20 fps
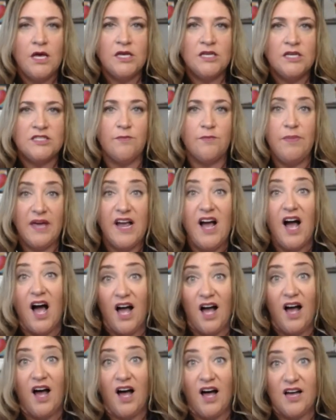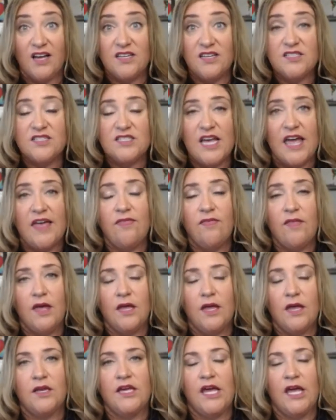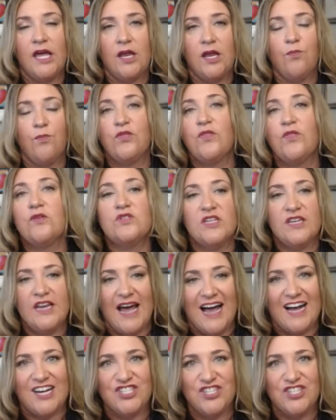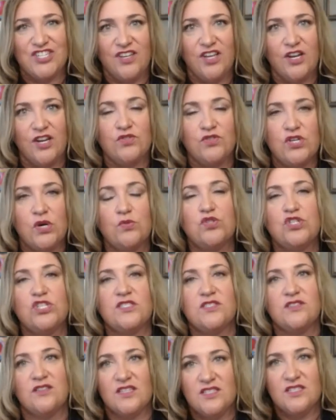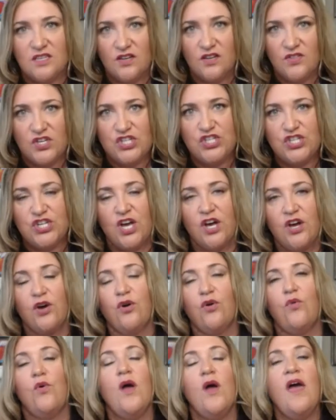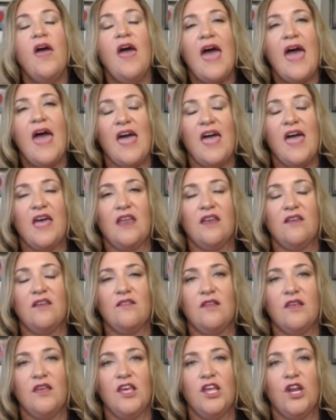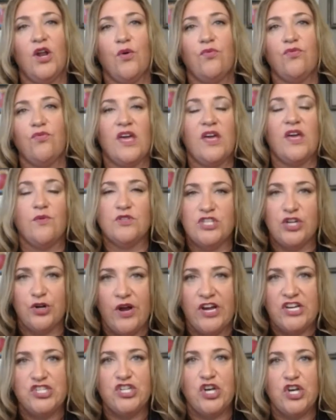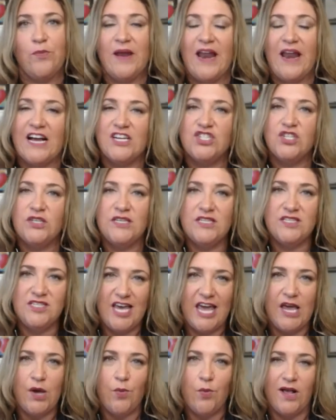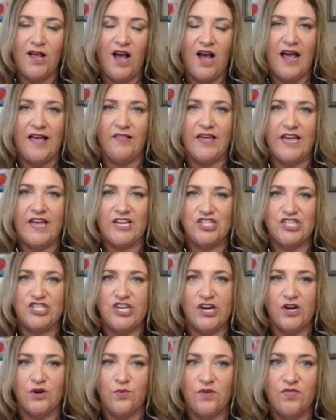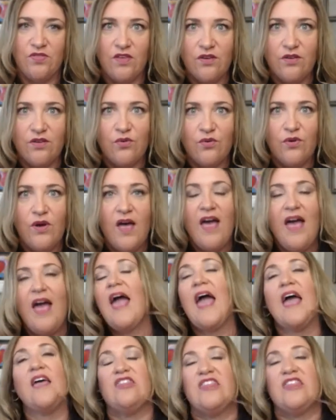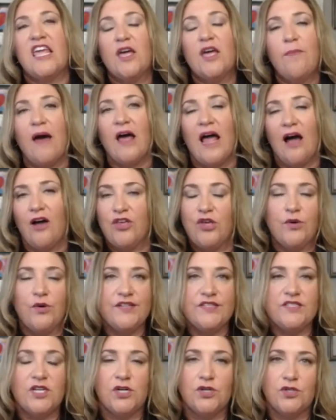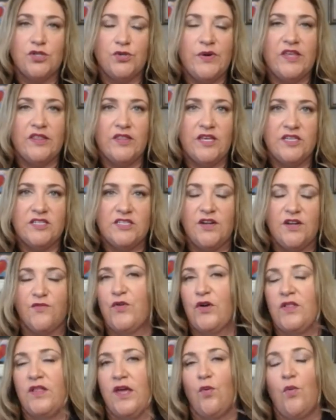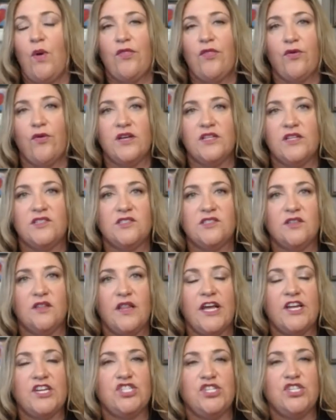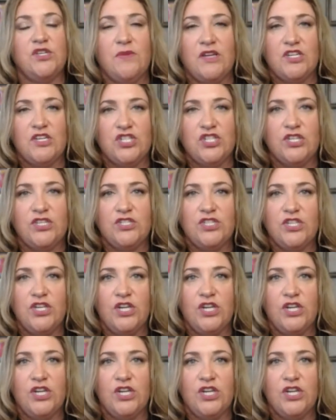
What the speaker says: ahas and then can put those into action. Don't just listen to this show and, think it was a great show, but actually take what Kylie has shared with you and think about how you can start doing things differently, whether it's like she mentioned,